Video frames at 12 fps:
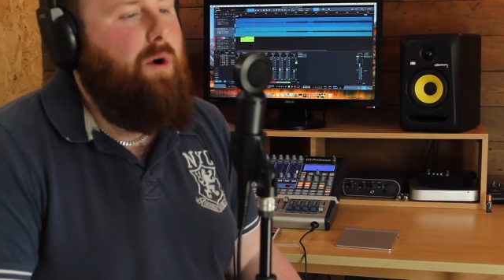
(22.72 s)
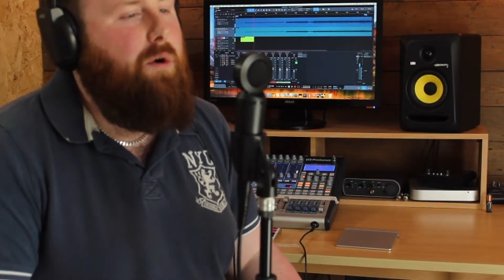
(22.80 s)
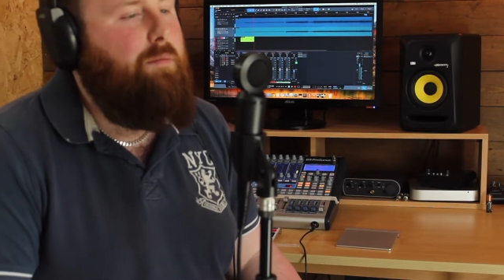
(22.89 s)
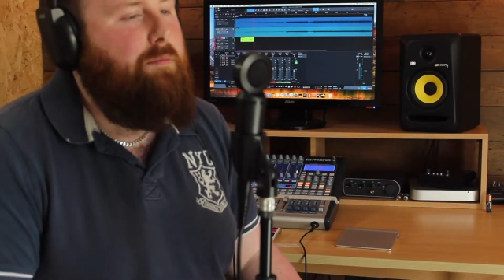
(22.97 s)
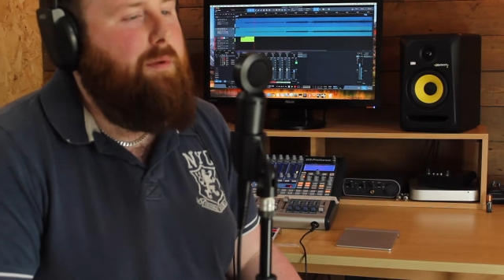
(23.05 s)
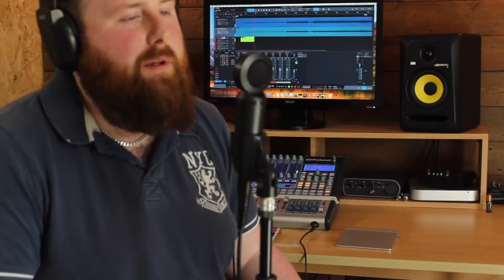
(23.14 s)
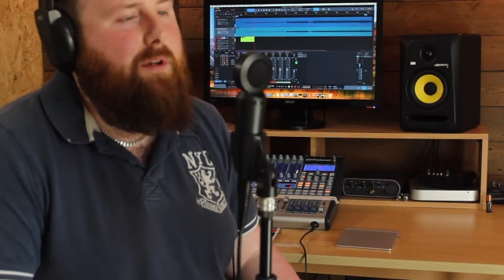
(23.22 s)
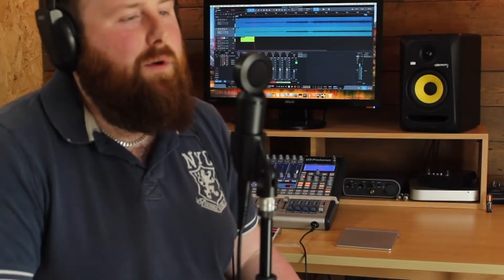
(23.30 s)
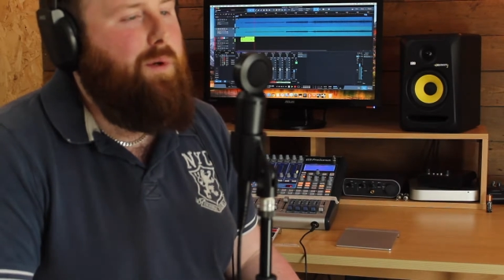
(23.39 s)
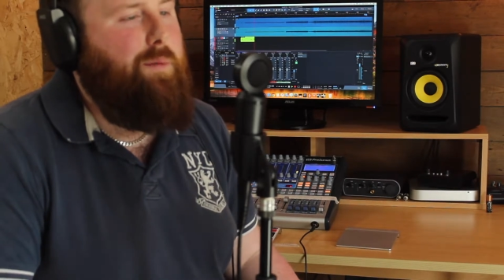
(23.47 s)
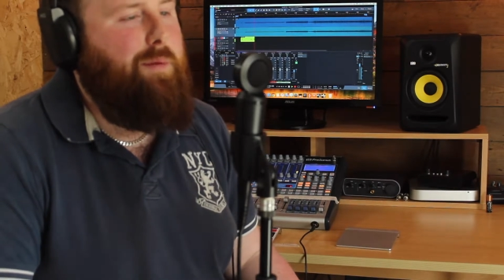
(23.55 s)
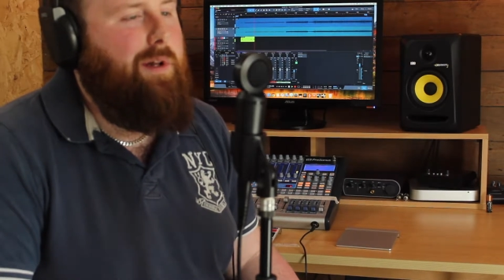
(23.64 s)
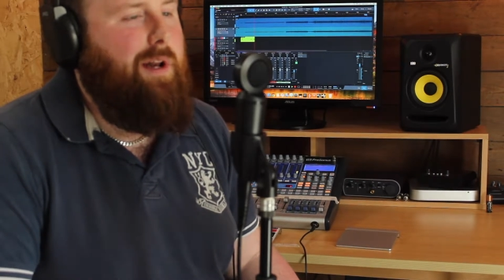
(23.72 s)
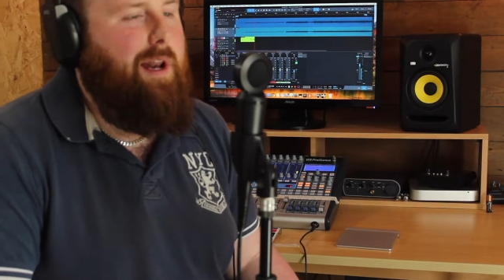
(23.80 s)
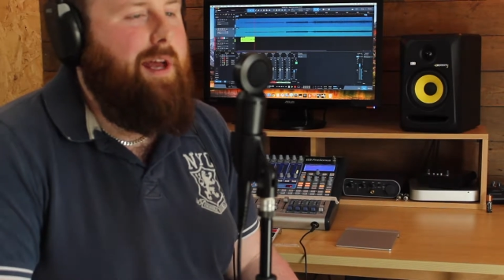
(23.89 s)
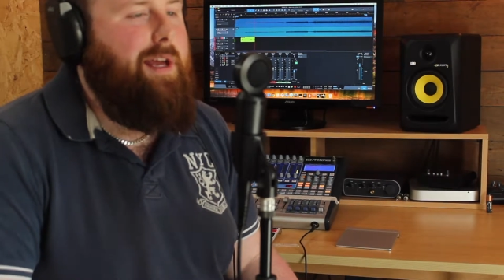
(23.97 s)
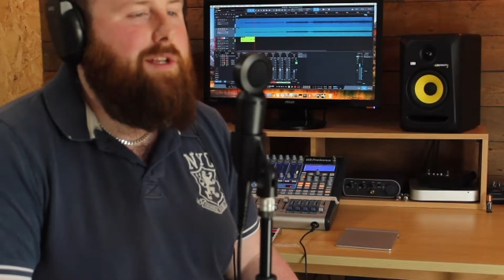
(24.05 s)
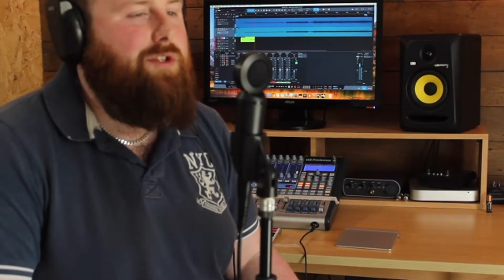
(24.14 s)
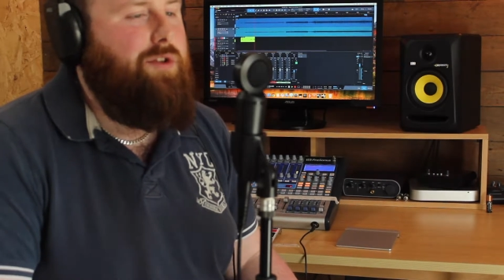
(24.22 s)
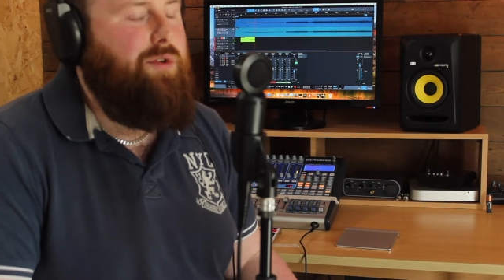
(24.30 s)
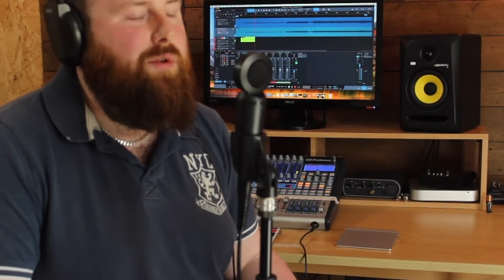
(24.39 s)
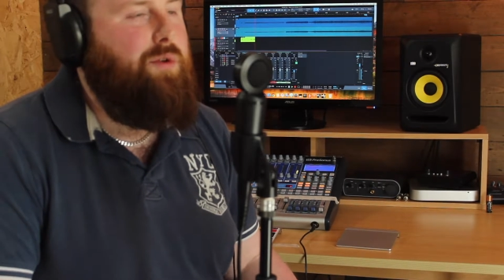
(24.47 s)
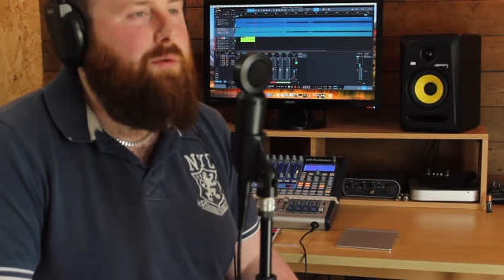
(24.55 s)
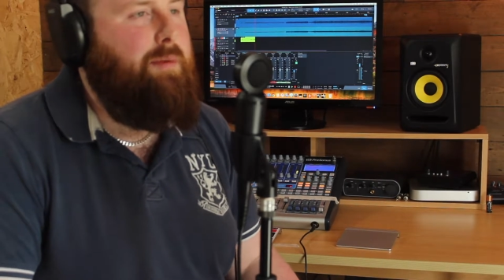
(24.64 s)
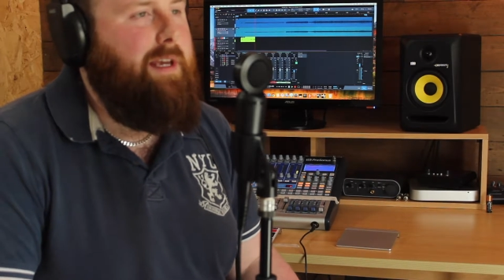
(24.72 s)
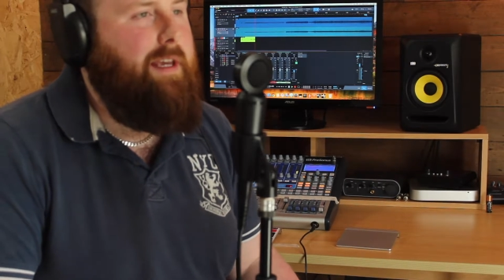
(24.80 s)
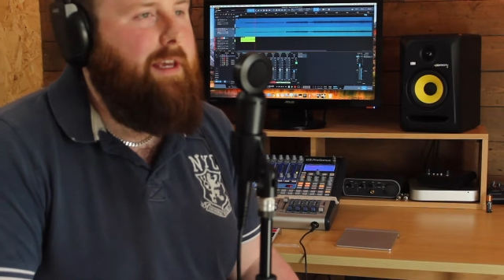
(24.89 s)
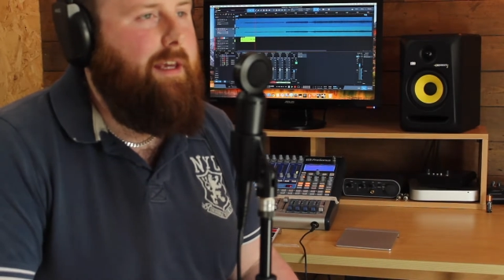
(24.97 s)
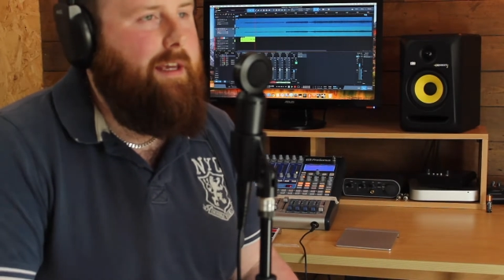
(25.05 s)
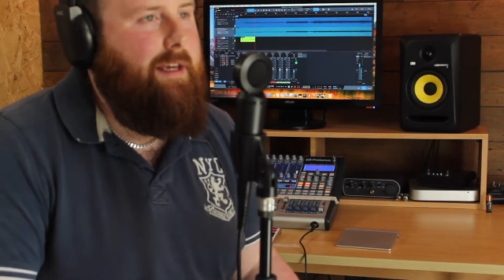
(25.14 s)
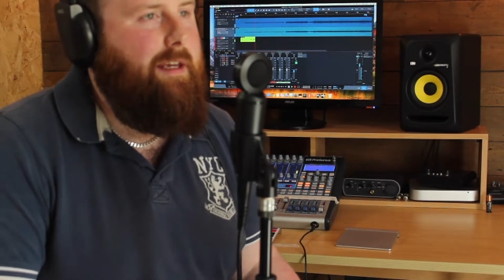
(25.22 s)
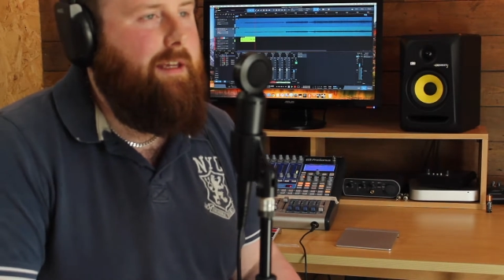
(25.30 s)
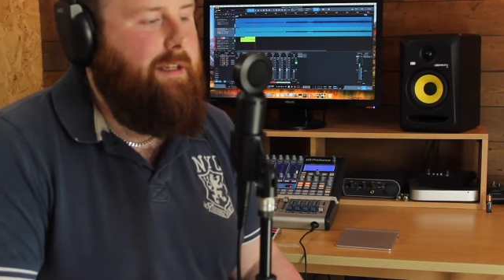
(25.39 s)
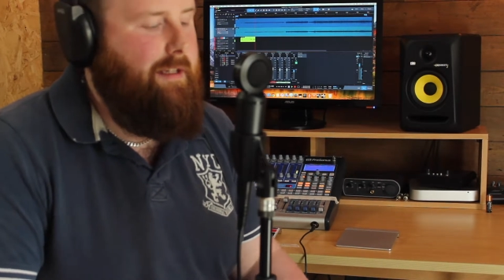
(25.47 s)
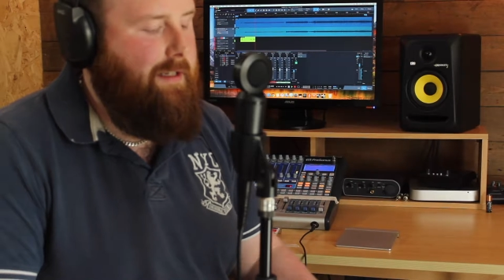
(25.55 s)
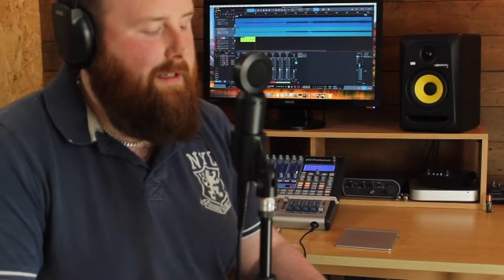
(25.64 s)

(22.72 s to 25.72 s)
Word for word: hope and no place to begin.